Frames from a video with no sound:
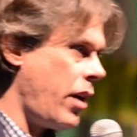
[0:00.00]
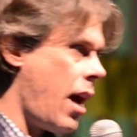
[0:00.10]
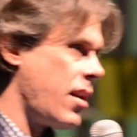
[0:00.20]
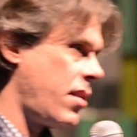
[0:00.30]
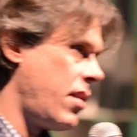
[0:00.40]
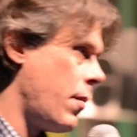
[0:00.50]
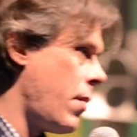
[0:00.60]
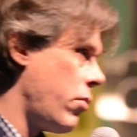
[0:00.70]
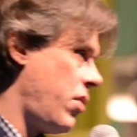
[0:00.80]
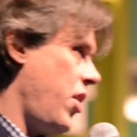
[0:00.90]
we asked
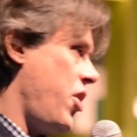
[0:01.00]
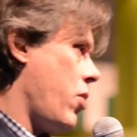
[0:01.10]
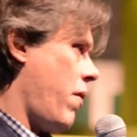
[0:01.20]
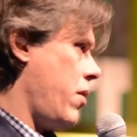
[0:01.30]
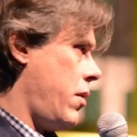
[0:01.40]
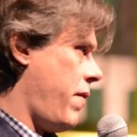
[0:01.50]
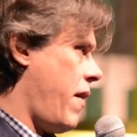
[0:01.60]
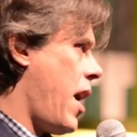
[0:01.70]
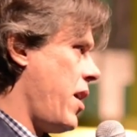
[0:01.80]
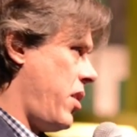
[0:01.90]
about each of the
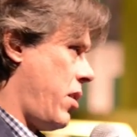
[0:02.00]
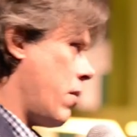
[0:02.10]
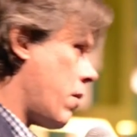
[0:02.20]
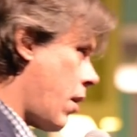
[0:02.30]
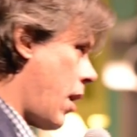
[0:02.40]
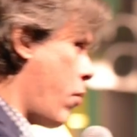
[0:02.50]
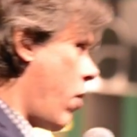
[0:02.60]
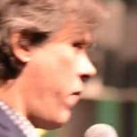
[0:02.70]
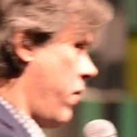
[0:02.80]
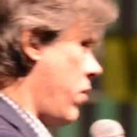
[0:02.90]
device, how
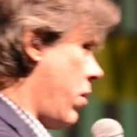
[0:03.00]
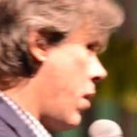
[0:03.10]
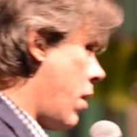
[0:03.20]
often